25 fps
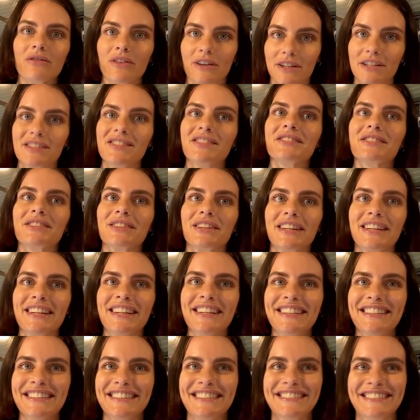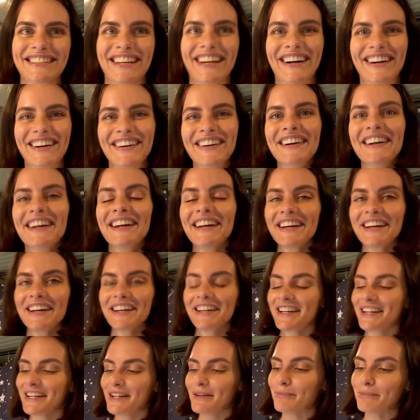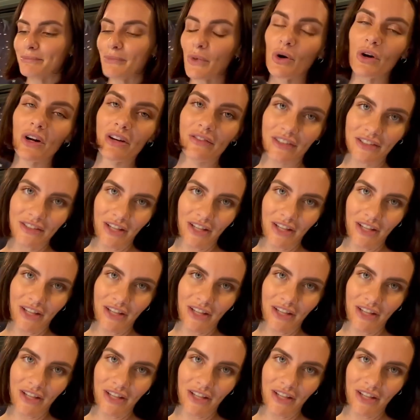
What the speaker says: very easily. So more of a